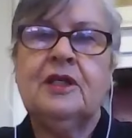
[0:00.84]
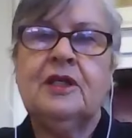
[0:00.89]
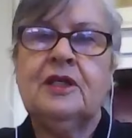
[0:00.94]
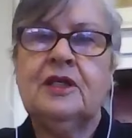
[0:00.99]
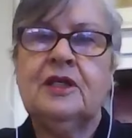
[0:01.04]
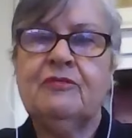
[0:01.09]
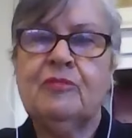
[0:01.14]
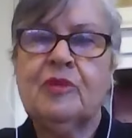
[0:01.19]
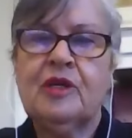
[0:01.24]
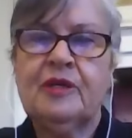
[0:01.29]

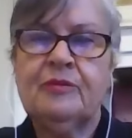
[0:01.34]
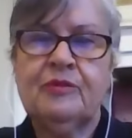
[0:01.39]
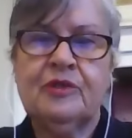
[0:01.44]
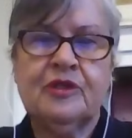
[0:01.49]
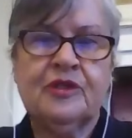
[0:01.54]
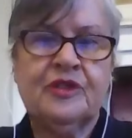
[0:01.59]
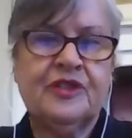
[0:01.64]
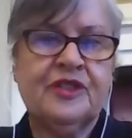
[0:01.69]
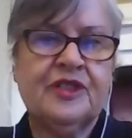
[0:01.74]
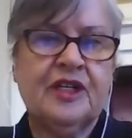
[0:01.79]
Never mind, we've
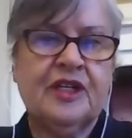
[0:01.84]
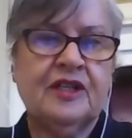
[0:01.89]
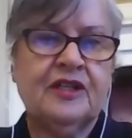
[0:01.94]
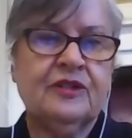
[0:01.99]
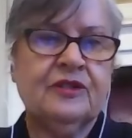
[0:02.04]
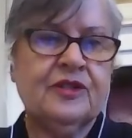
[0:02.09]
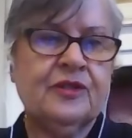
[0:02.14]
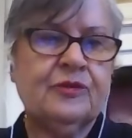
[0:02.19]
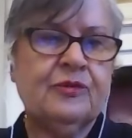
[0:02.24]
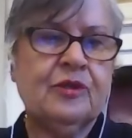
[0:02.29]
got to start
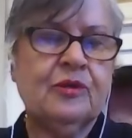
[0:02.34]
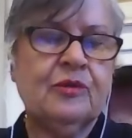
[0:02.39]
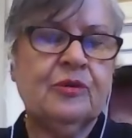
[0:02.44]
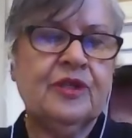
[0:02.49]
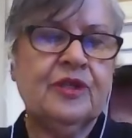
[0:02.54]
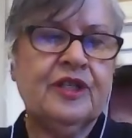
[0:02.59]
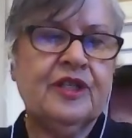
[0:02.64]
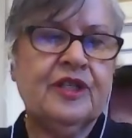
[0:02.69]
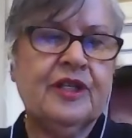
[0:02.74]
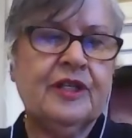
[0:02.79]
this
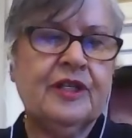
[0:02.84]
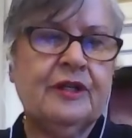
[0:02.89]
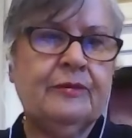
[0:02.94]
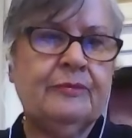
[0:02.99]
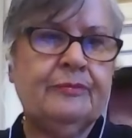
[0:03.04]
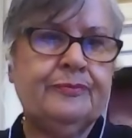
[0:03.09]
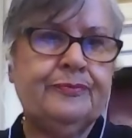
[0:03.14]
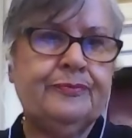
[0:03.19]
recording now.